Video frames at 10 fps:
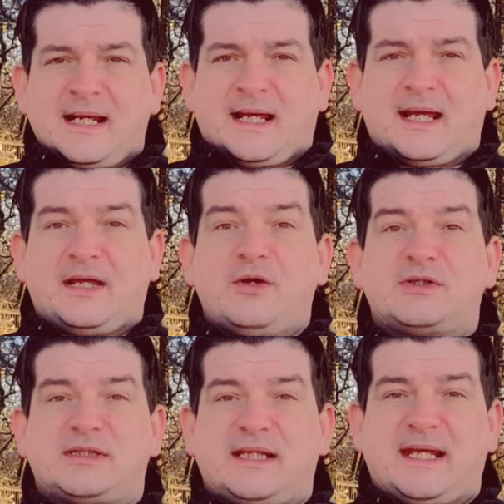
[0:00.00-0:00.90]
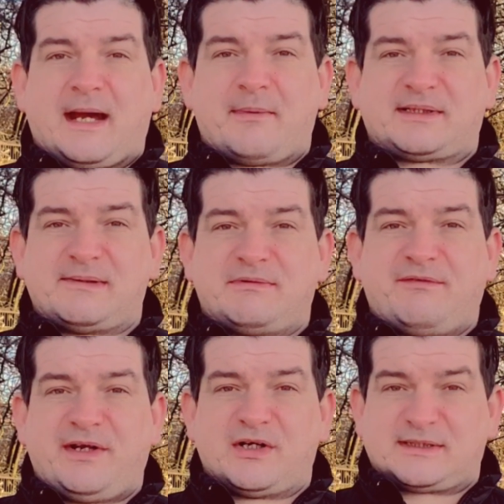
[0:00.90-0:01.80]
using the hammock tips
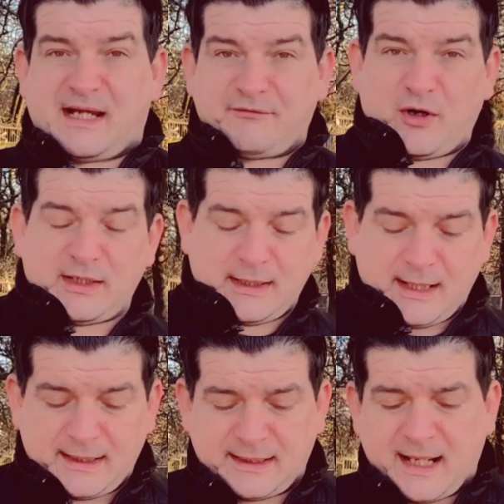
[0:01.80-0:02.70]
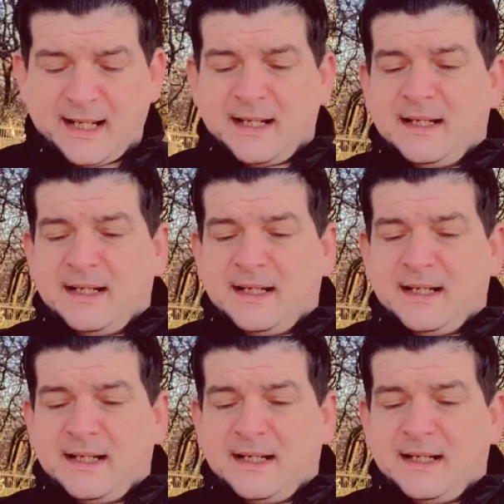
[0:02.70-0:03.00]
videos that I've got in there.